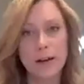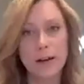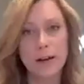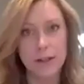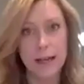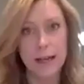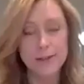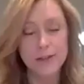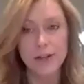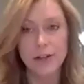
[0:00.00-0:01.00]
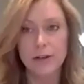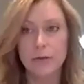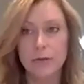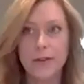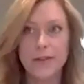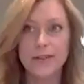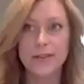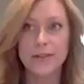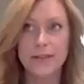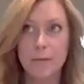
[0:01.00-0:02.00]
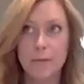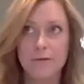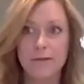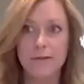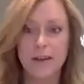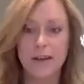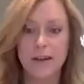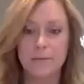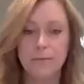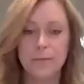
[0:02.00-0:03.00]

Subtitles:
over the last year with some of the